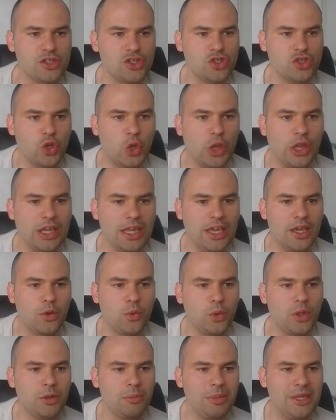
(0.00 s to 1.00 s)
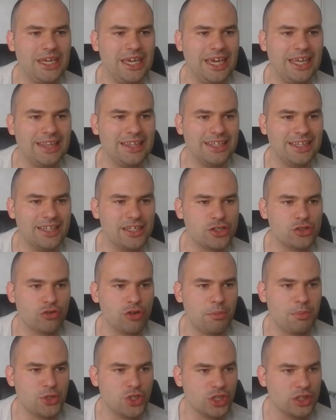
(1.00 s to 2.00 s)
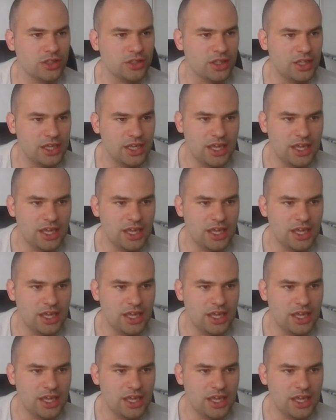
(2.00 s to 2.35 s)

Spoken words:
so link will be in the description.